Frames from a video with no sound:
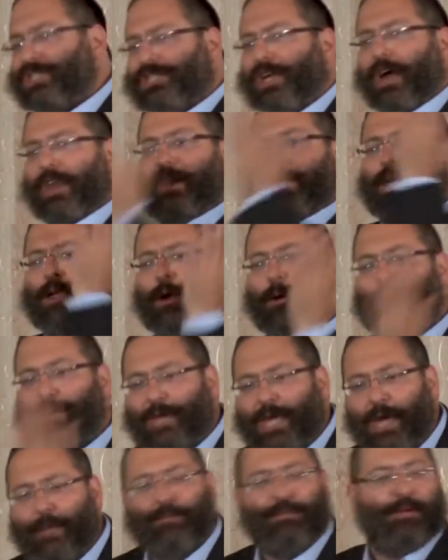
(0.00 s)
Hashanah, Yom
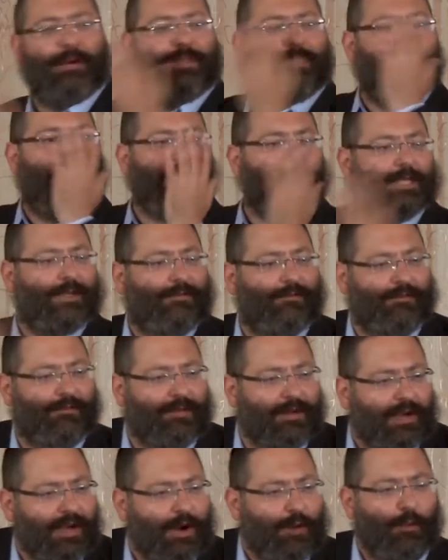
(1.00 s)
Kippur, days of
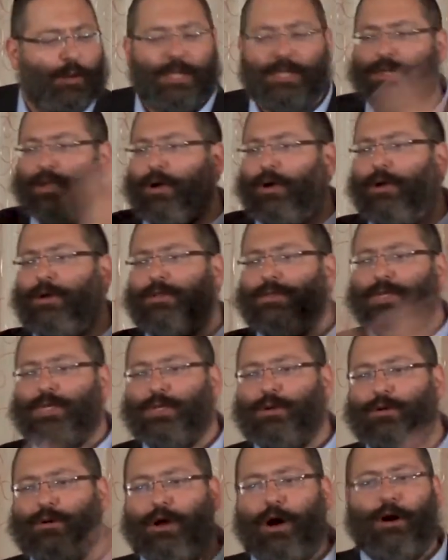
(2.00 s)
re return,
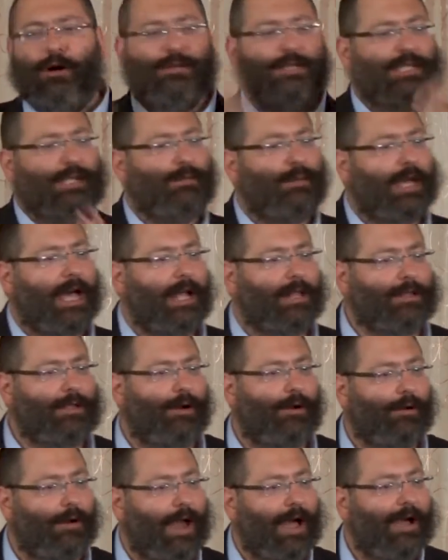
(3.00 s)
Sukkot, Simchat
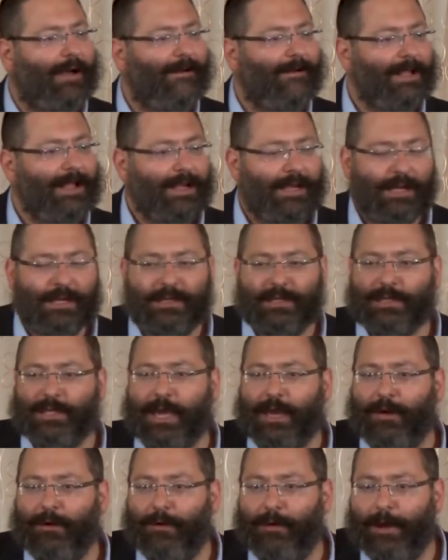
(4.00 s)
Torah, et
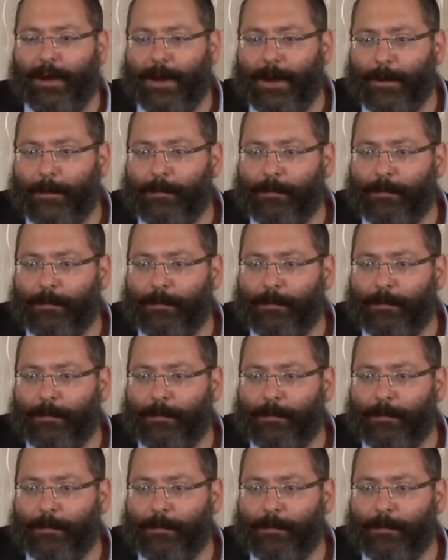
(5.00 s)
cetera.